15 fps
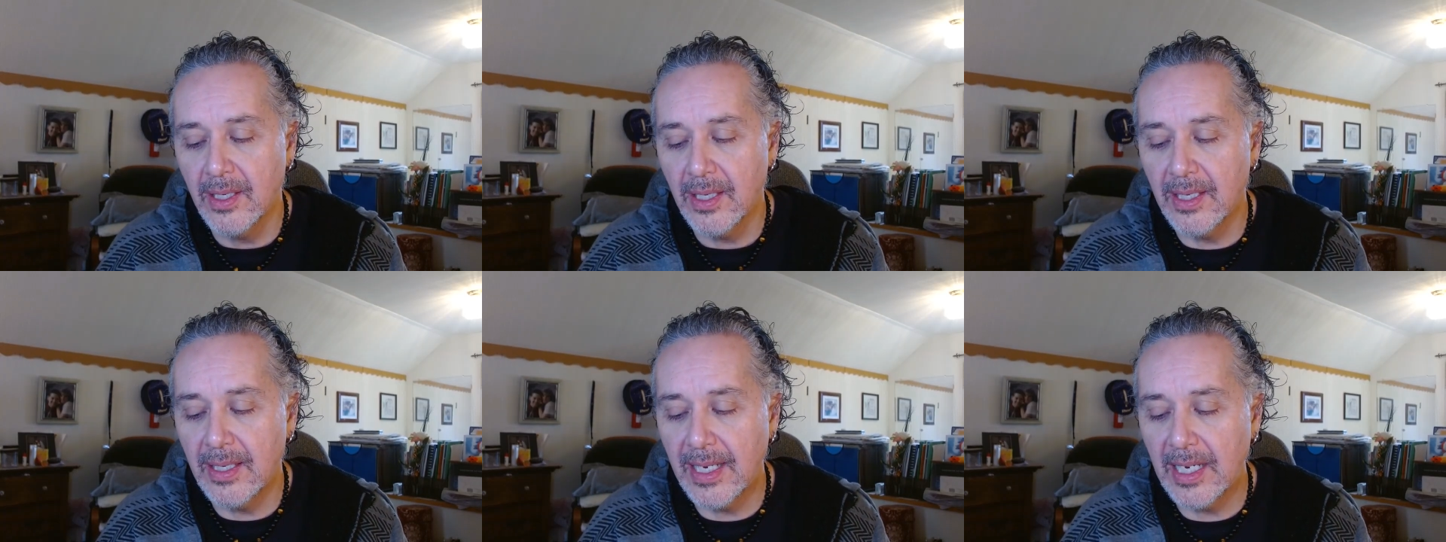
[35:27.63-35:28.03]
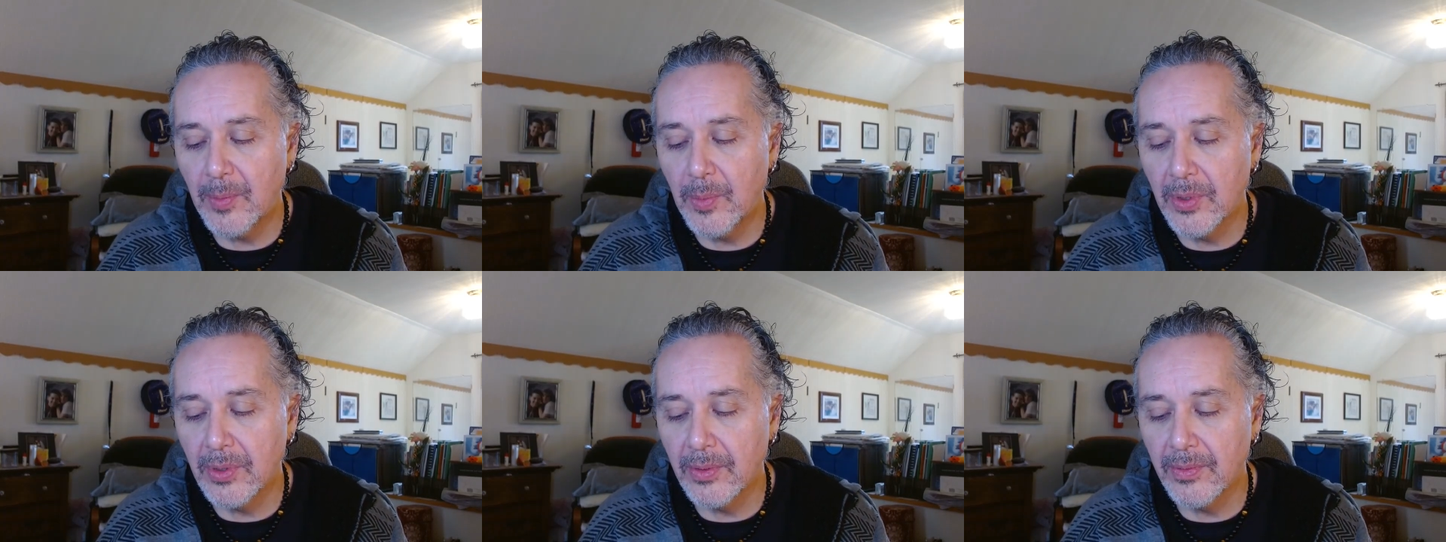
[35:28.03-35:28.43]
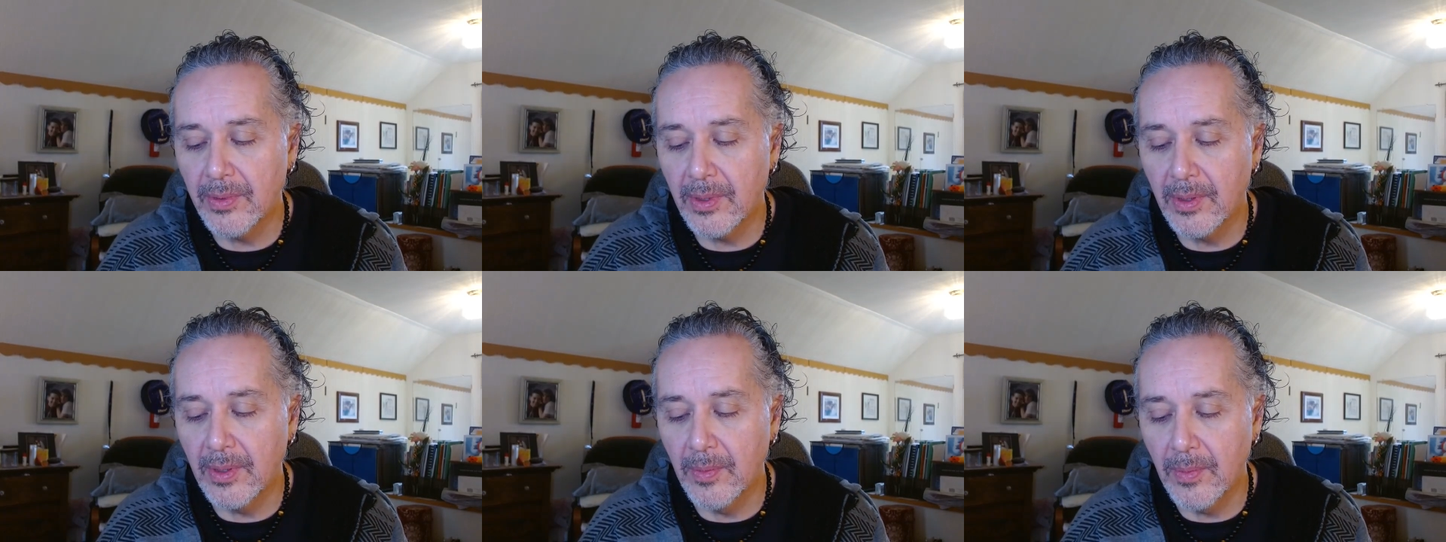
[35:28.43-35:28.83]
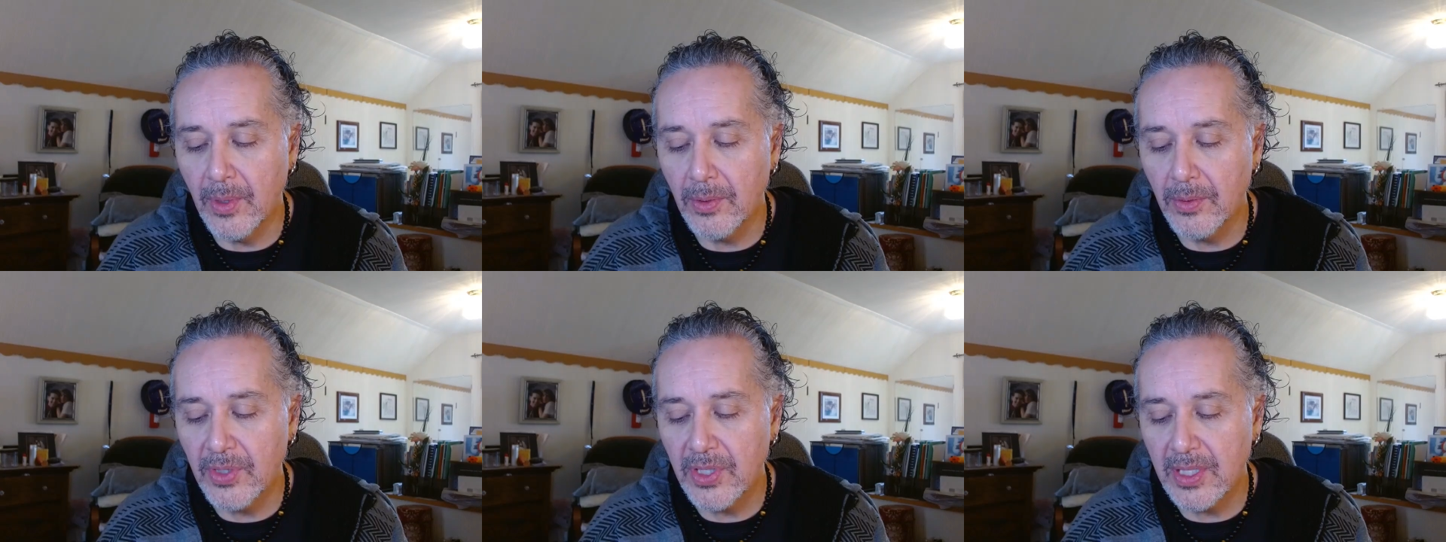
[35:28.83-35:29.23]
enable the
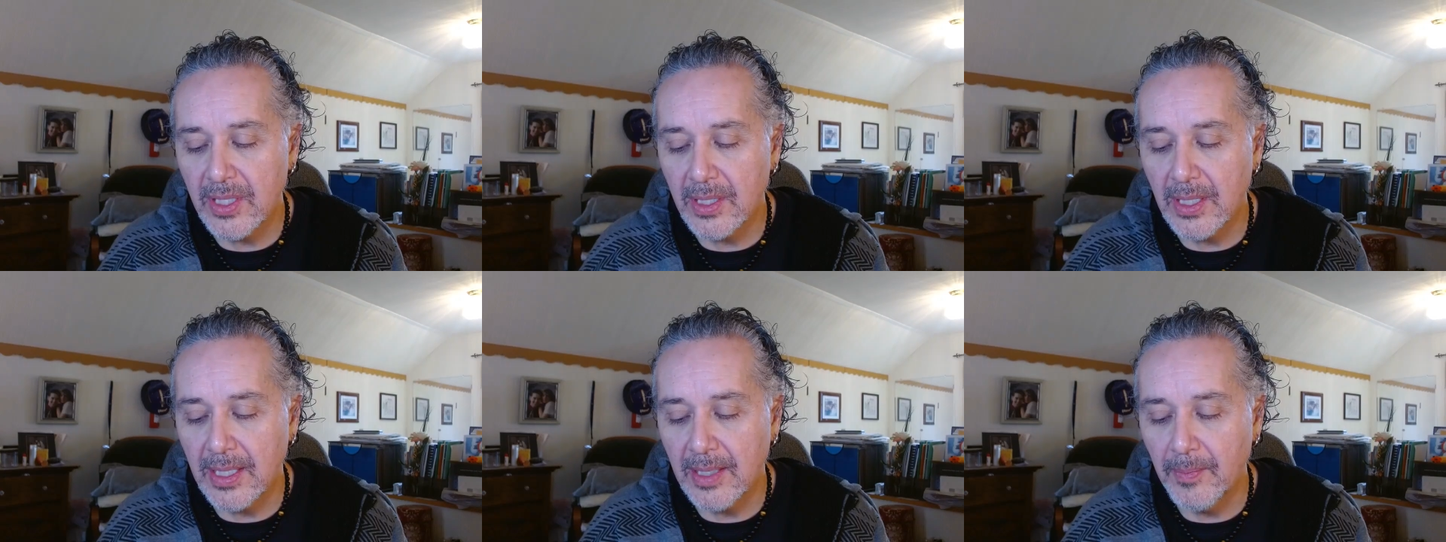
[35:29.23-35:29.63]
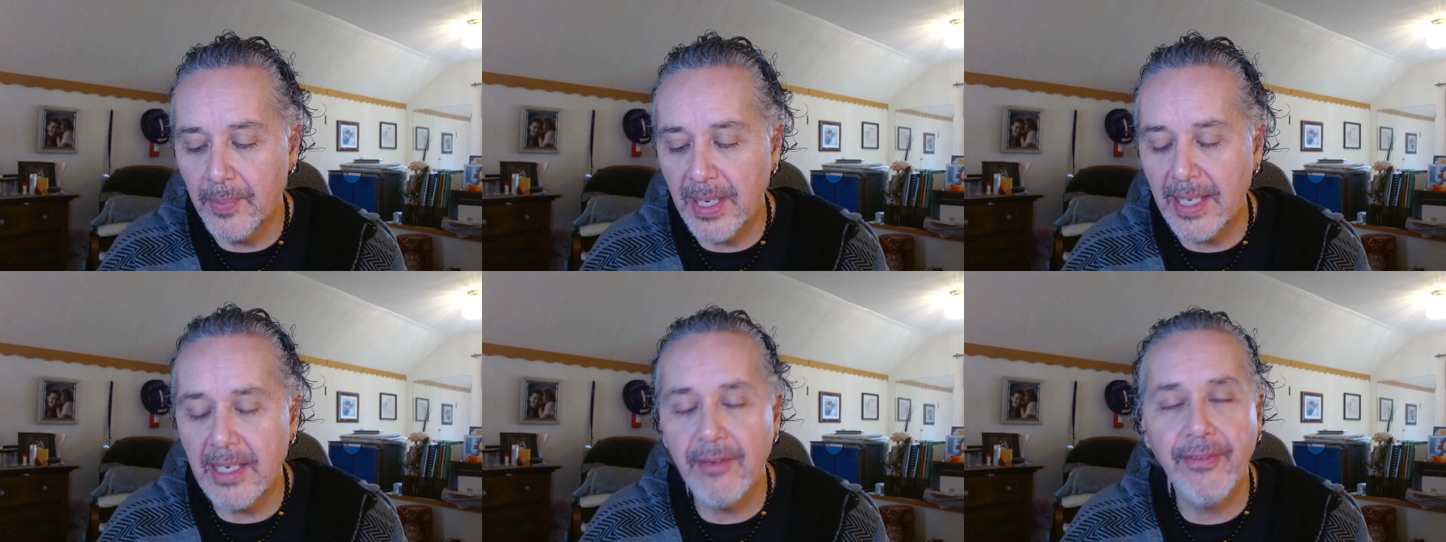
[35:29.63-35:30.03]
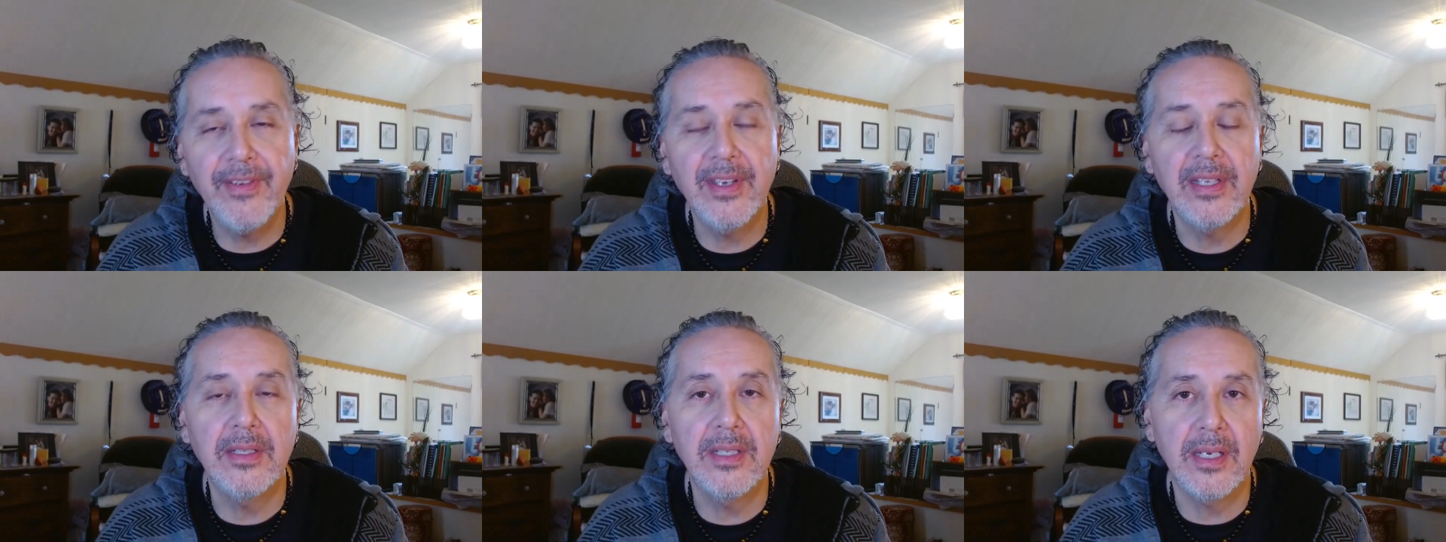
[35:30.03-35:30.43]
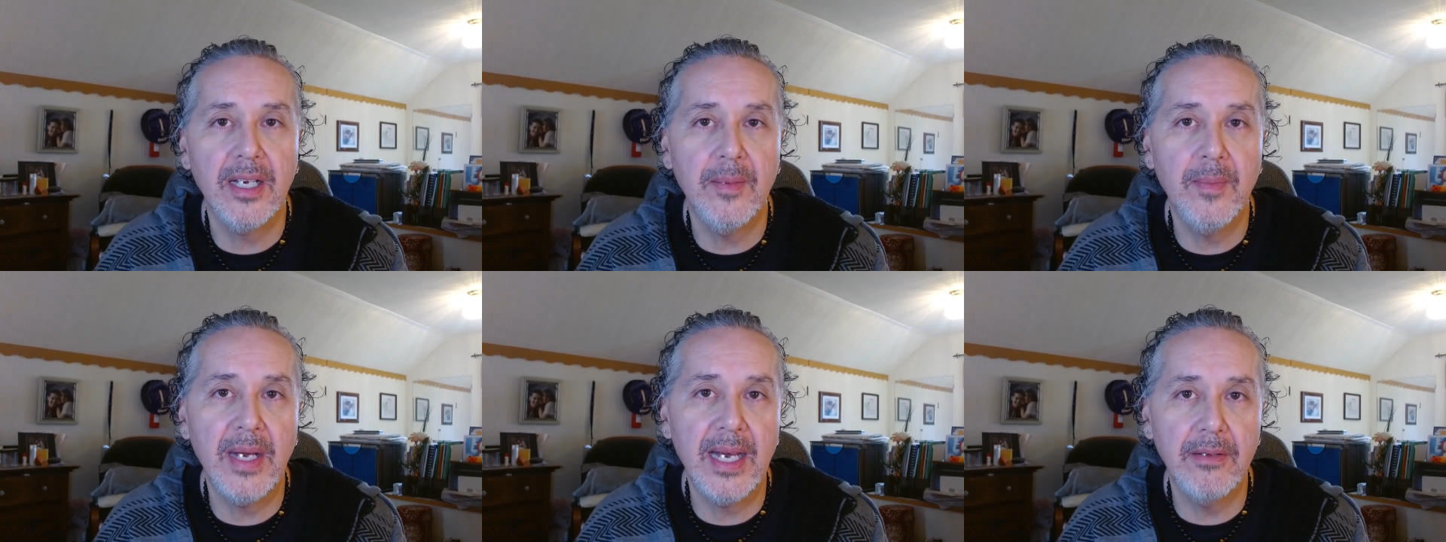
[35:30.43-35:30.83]
most benefit to
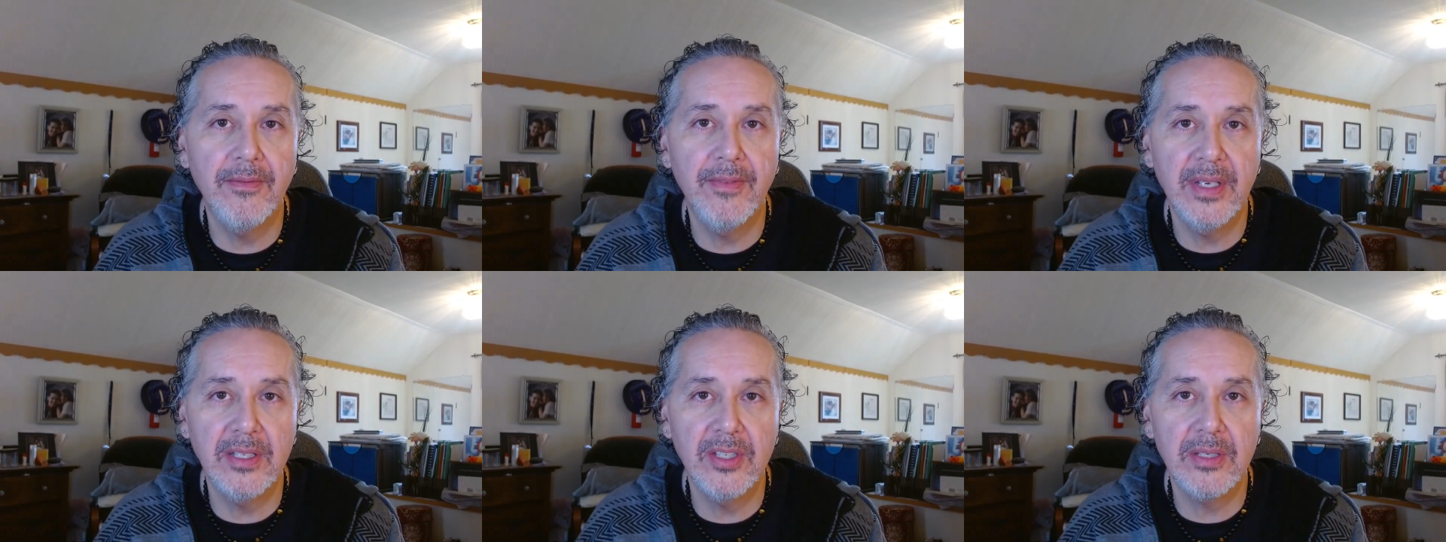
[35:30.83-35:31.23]
come out of it,